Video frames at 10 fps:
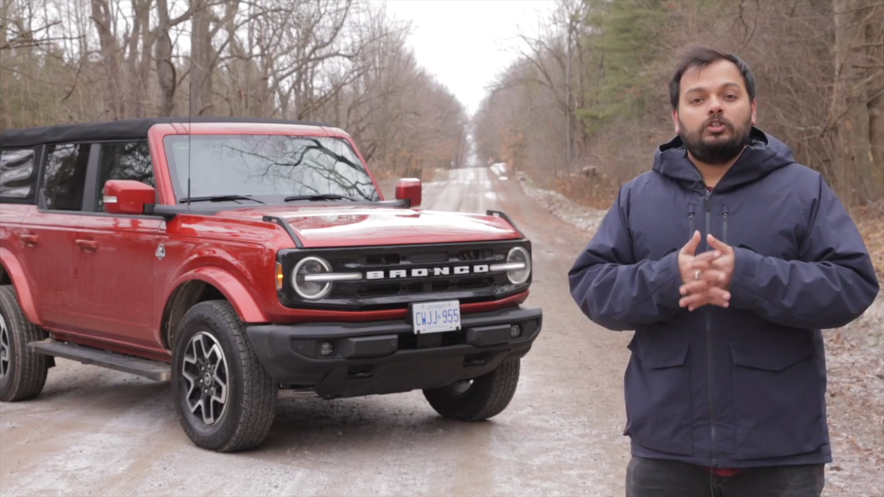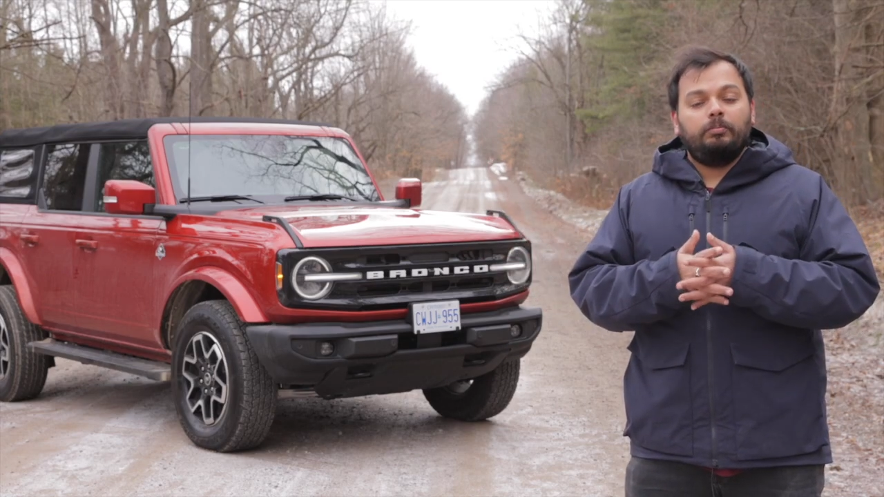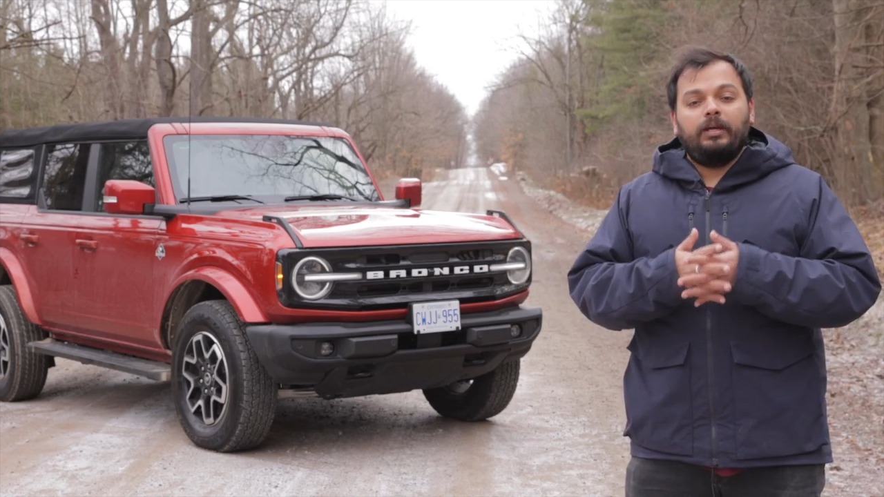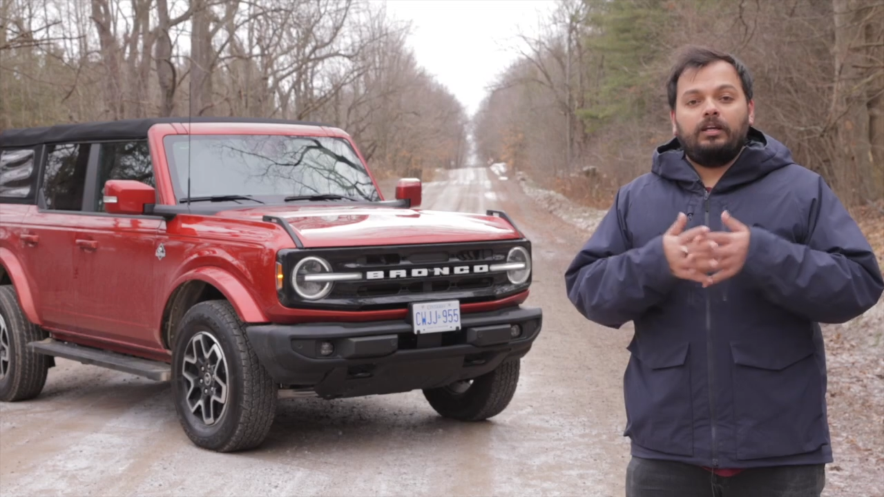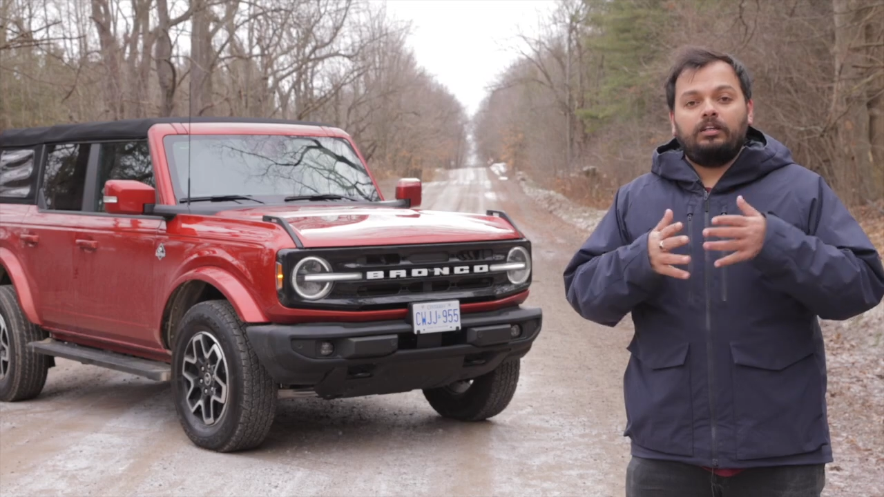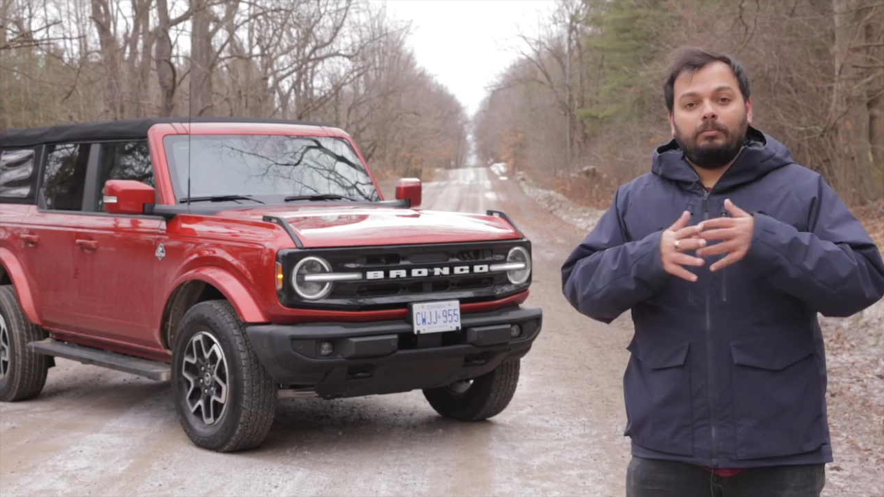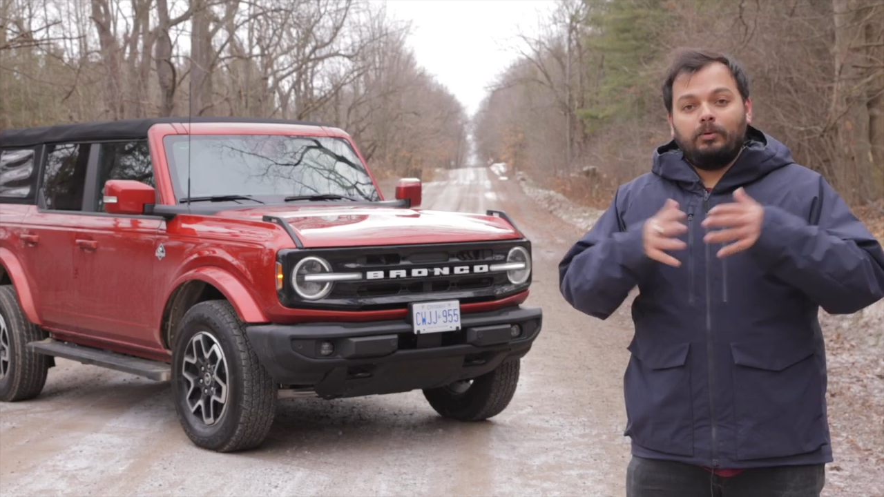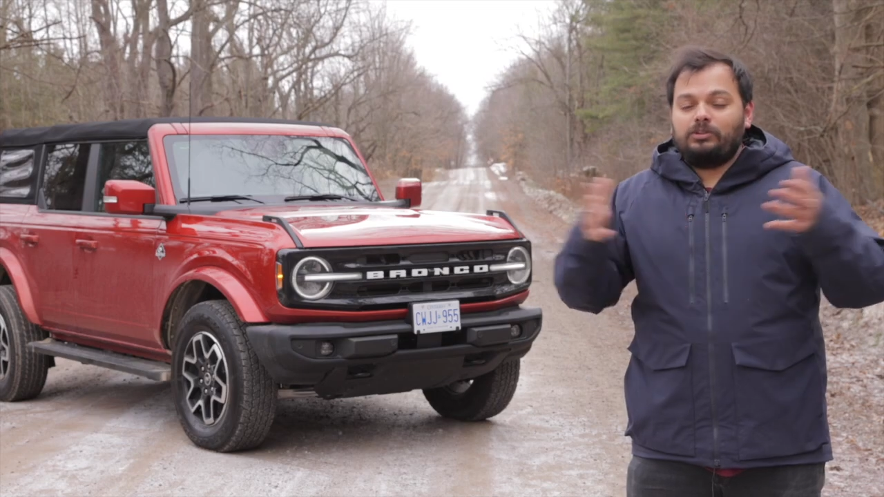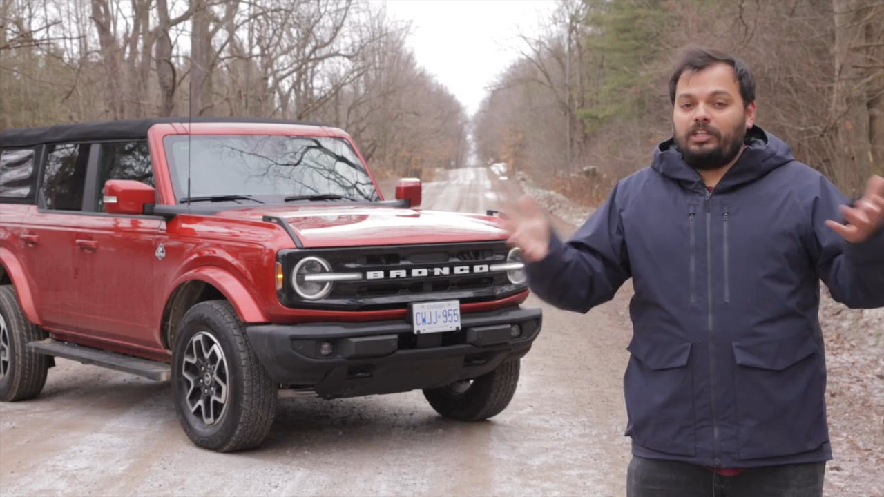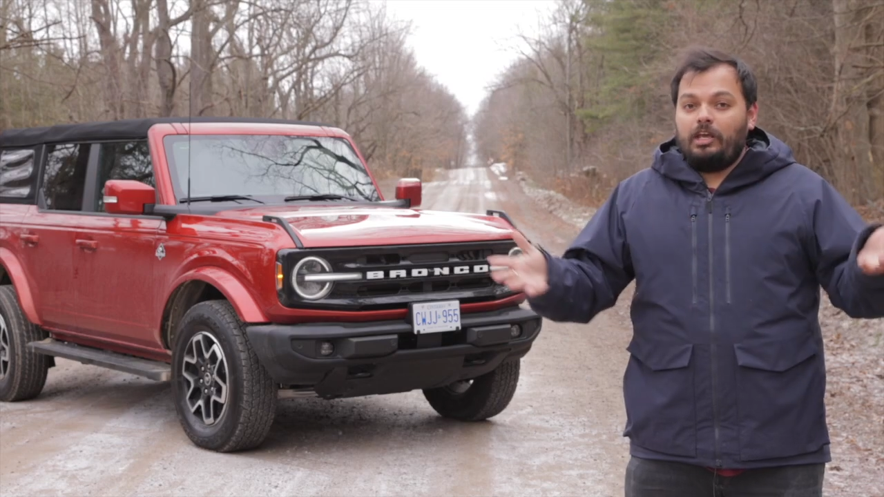to make it the
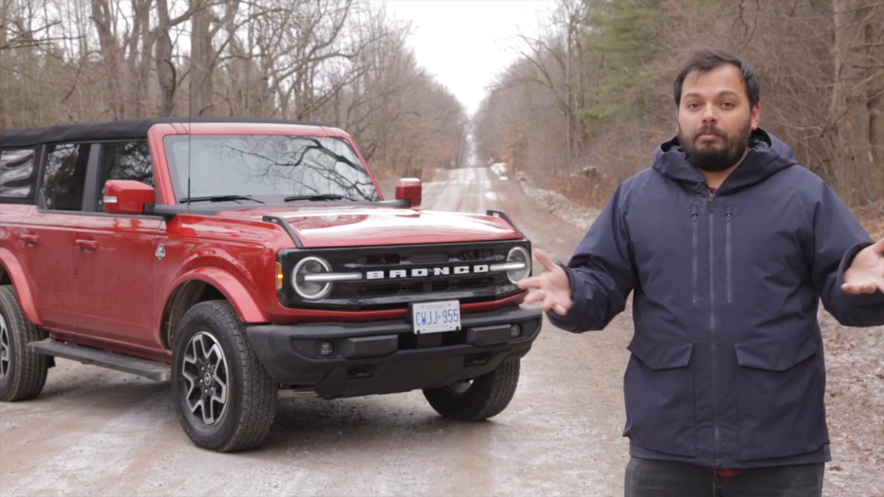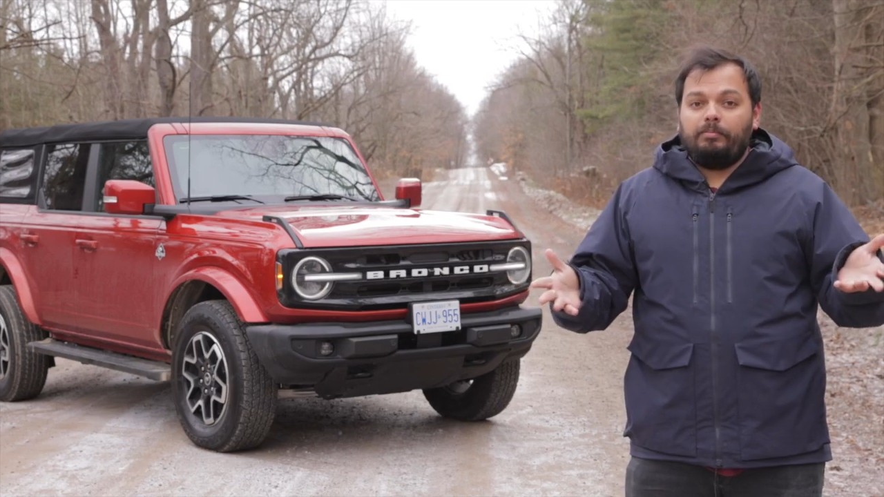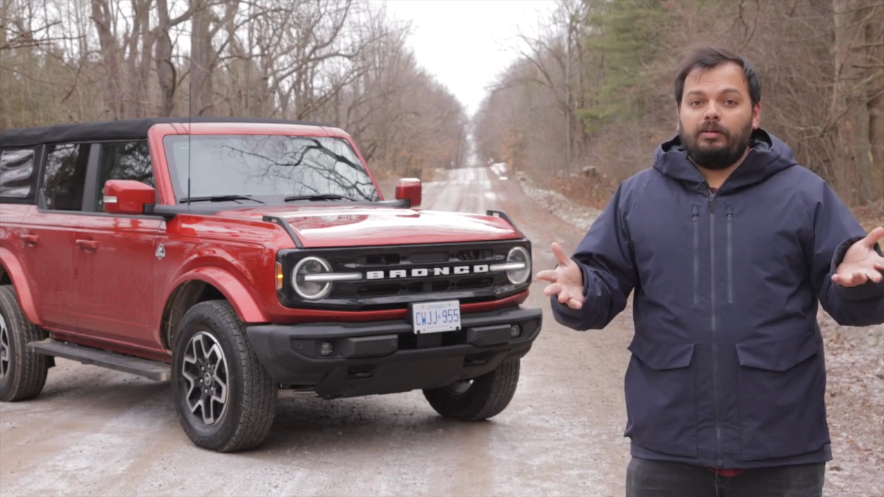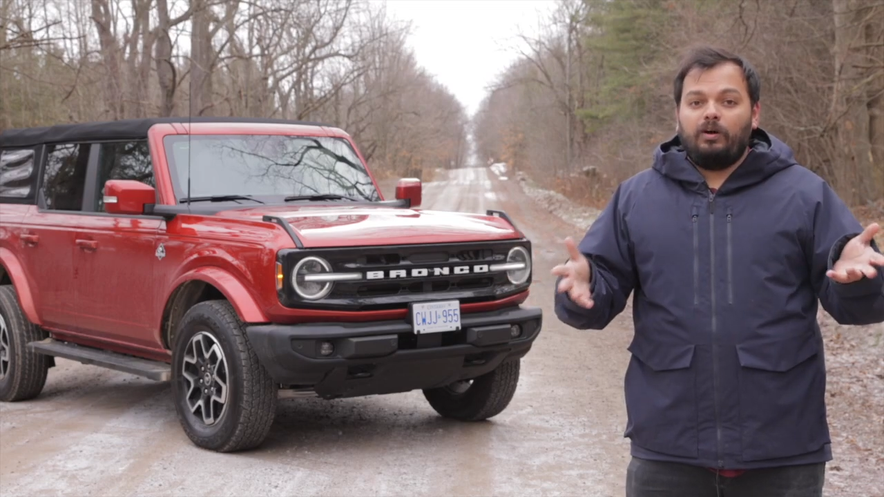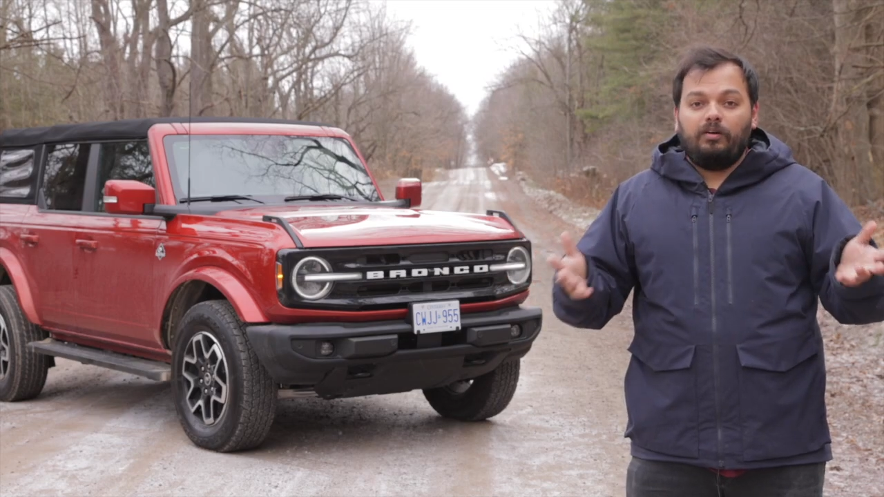most capable